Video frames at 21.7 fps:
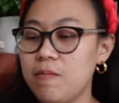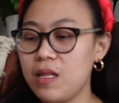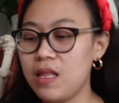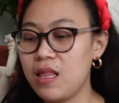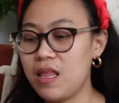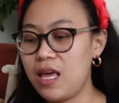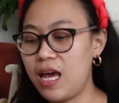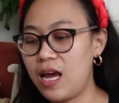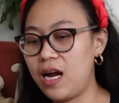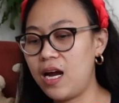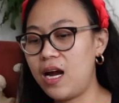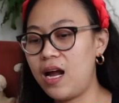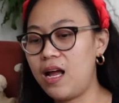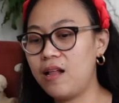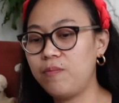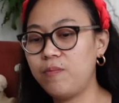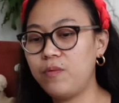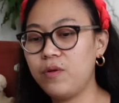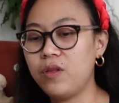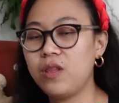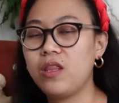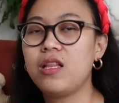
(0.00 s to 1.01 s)
me there. I'll
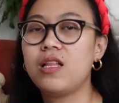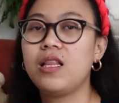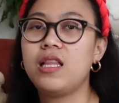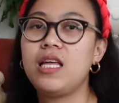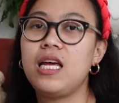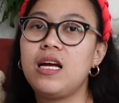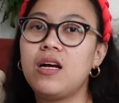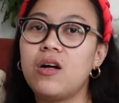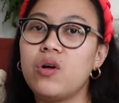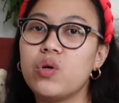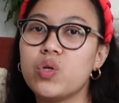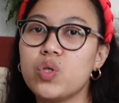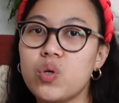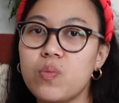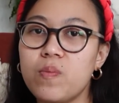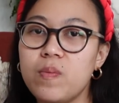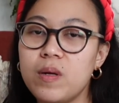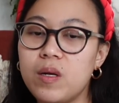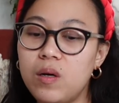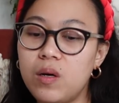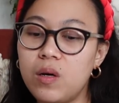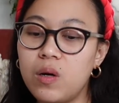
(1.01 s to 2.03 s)
put the link also
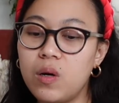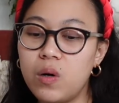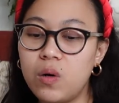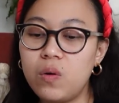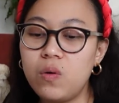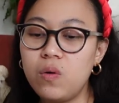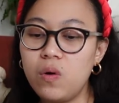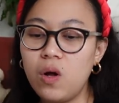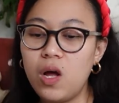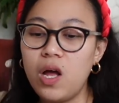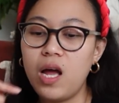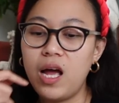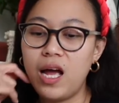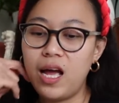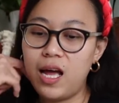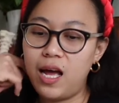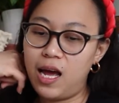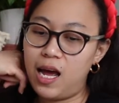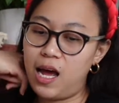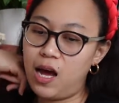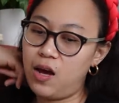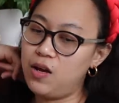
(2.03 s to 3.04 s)
below
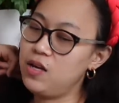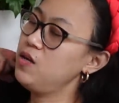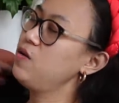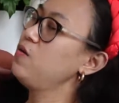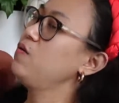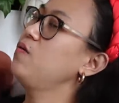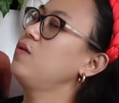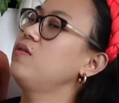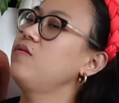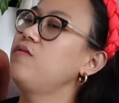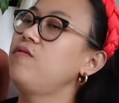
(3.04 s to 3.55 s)
how you will